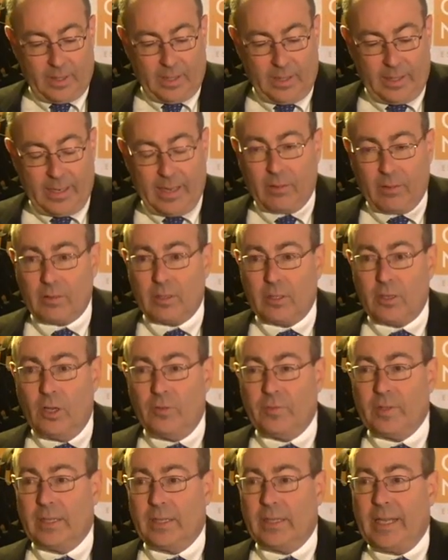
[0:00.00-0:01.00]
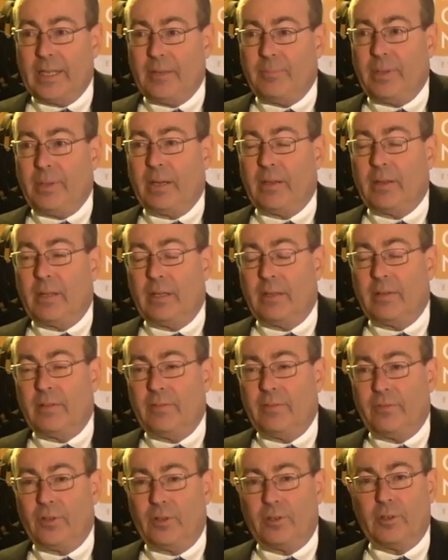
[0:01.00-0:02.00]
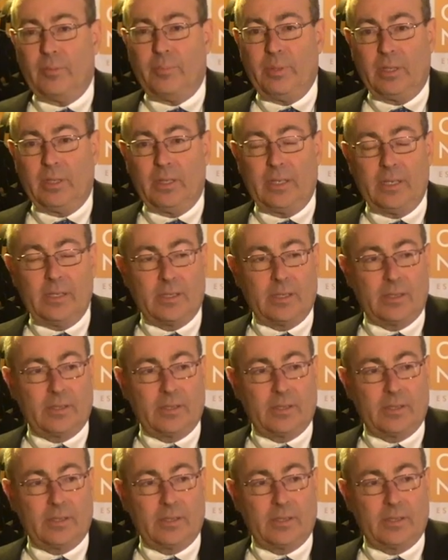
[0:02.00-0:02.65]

Now, COVID laid bare the vulnerabilities